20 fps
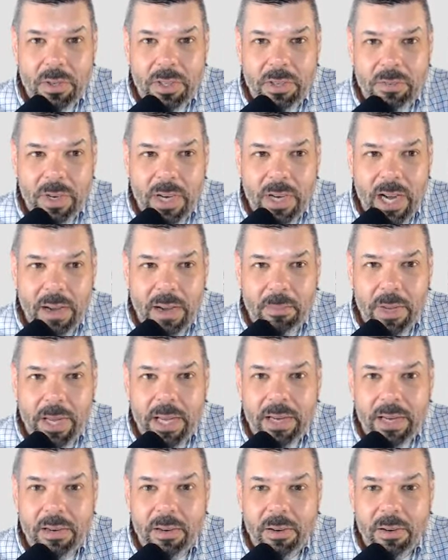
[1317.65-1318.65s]
leave a
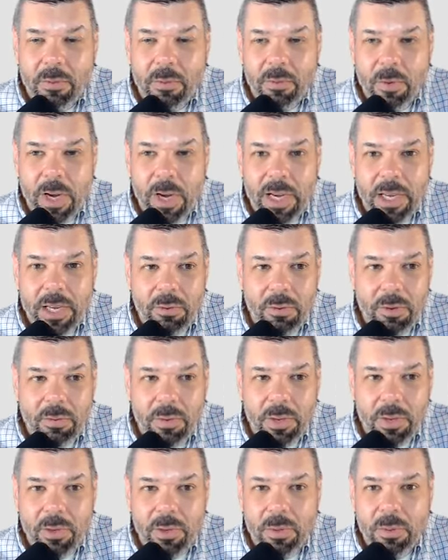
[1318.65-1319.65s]
comment, rating,
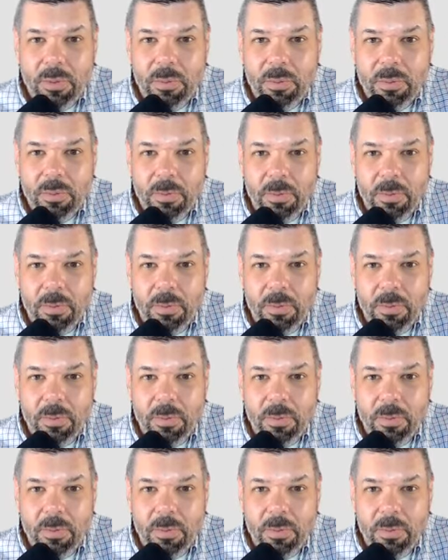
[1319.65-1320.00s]
review.